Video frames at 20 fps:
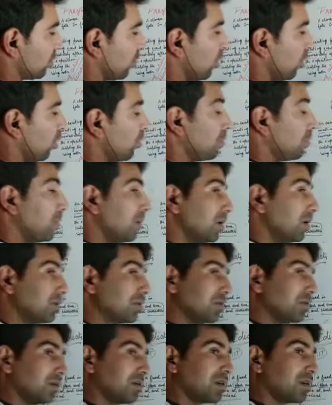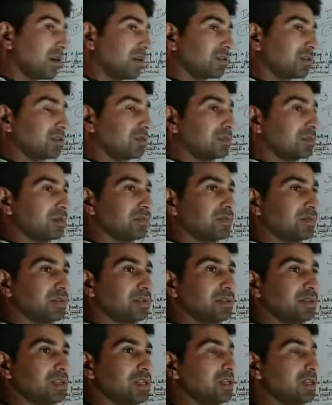open contradiction
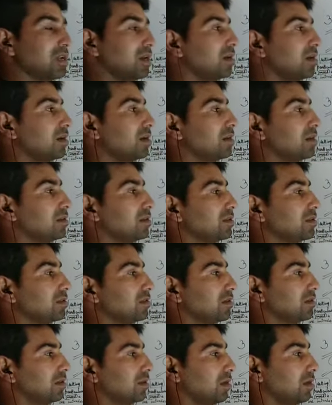between Dean and this